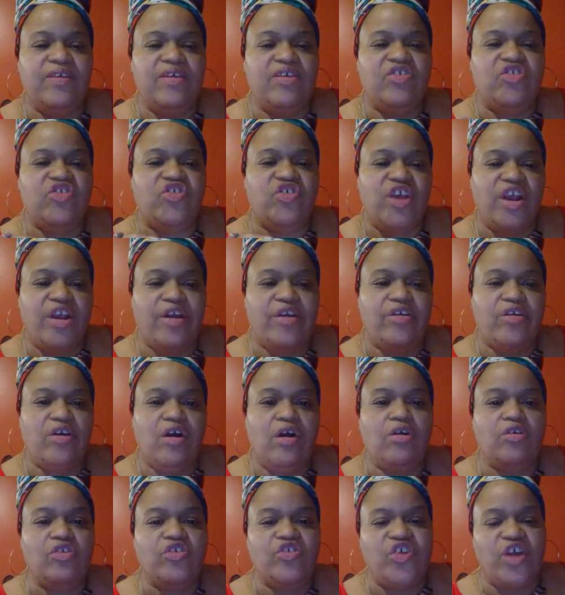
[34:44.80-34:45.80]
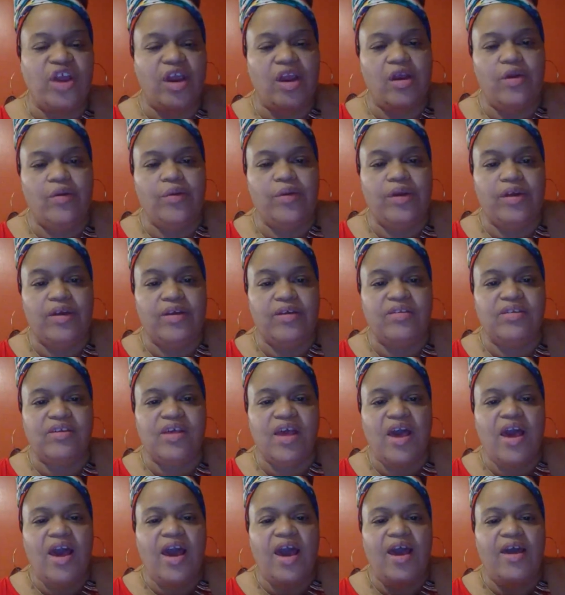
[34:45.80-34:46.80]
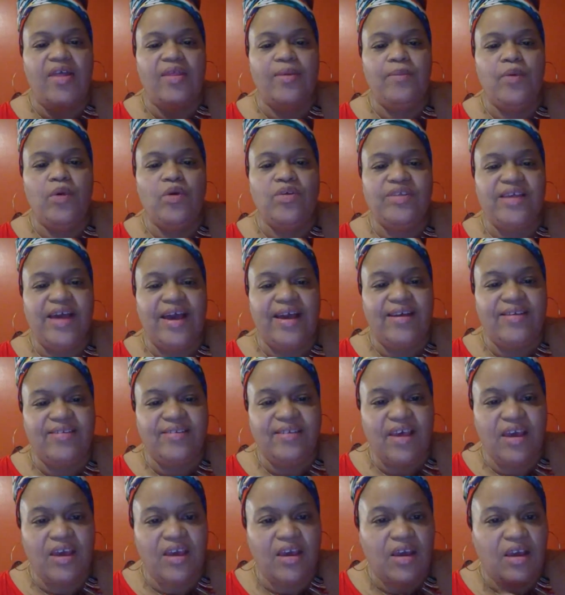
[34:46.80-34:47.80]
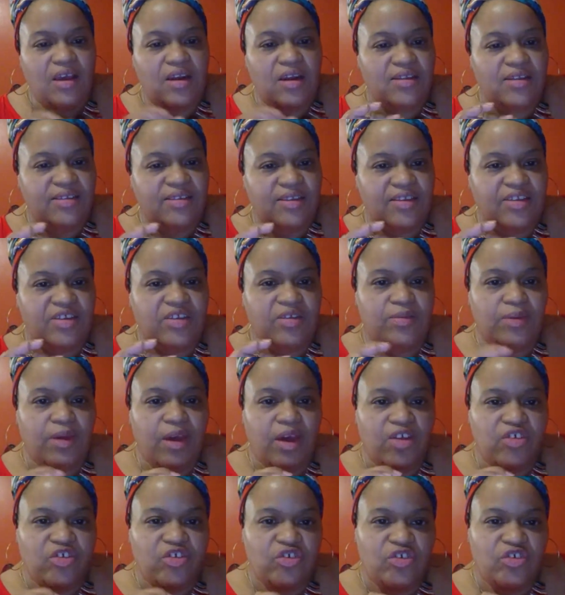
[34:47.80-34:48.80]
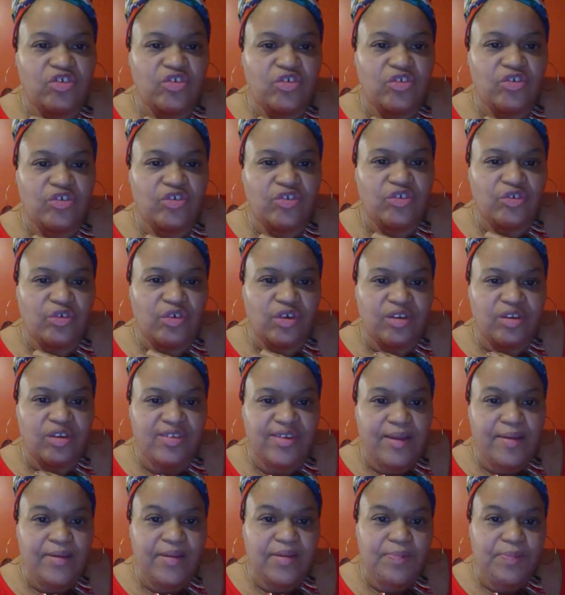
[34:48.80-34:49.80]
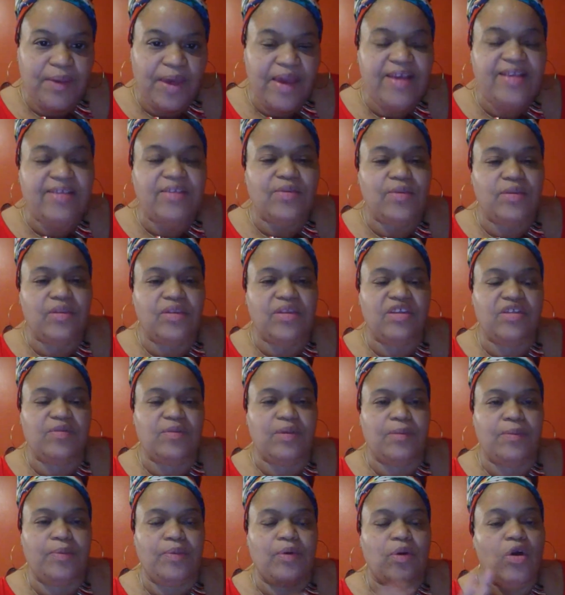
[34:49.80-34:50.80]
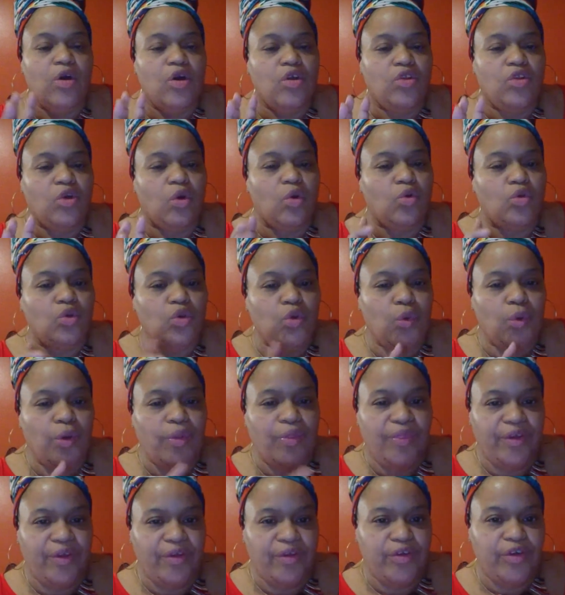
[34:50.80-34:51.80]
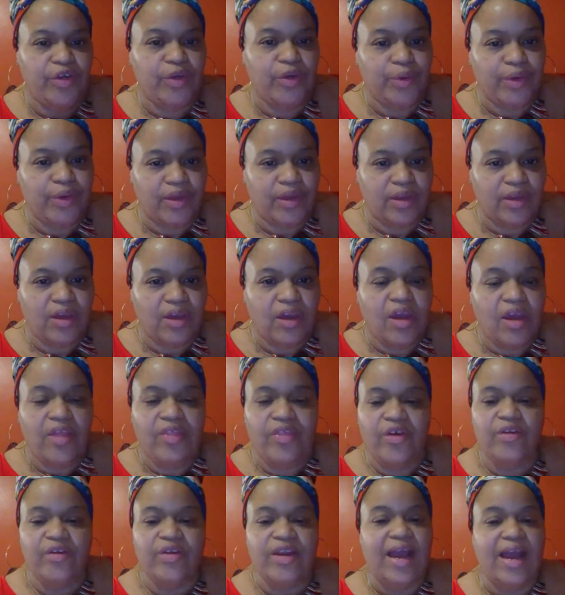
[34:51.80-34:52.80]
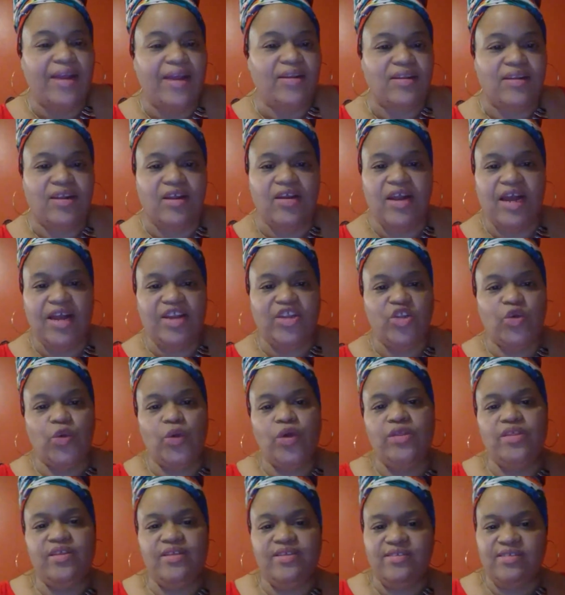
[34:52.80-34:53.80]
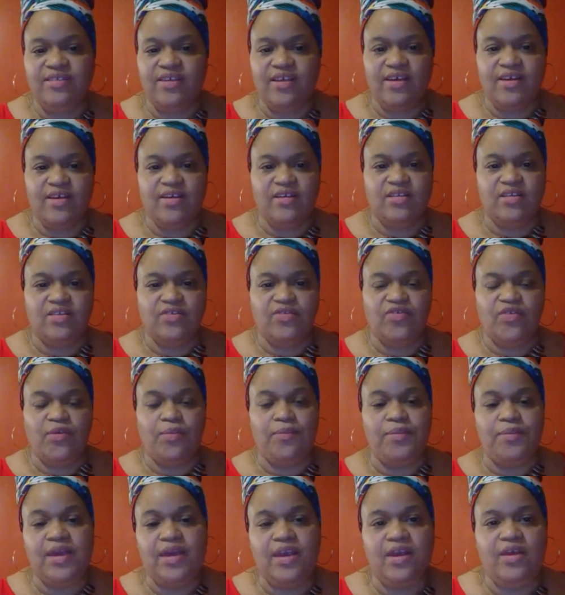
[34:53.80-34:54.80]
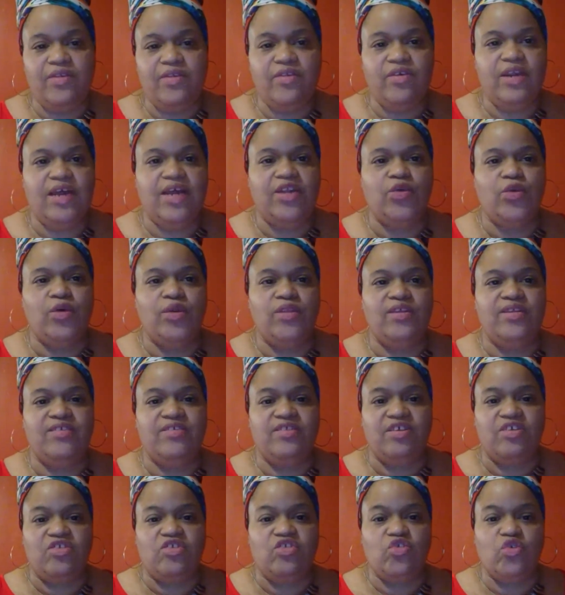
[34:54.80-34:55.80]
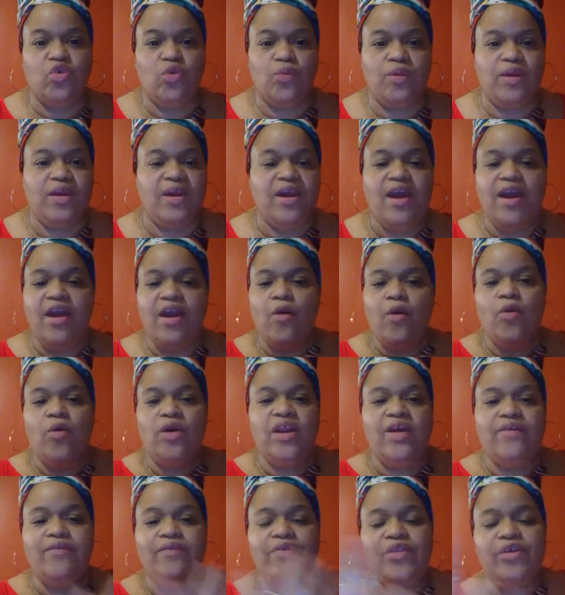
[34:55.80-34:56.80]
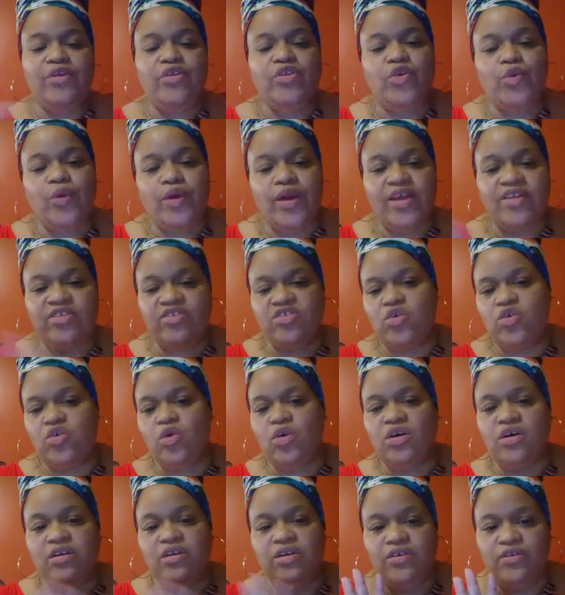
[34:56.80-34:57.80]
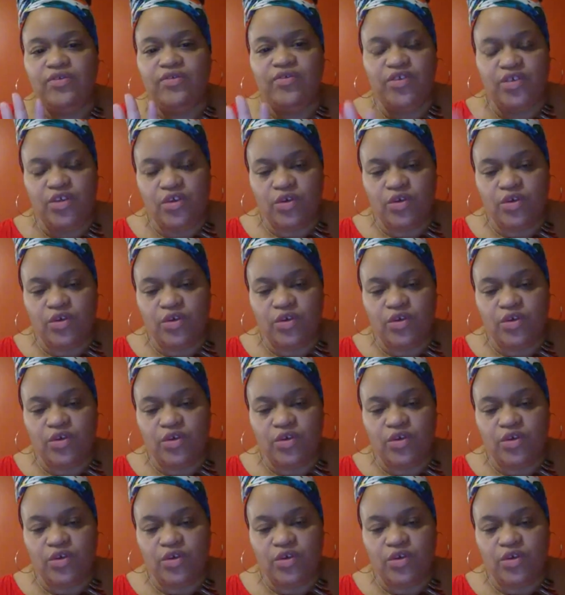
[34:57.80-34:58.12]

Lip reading: shared culture areas, and the Most High is saying, listen, just because you're in the same space with these people, don't do what they're doing. They're not doing these things for me. They're not doing these things to me. Whatever they're doing, it's no good for you.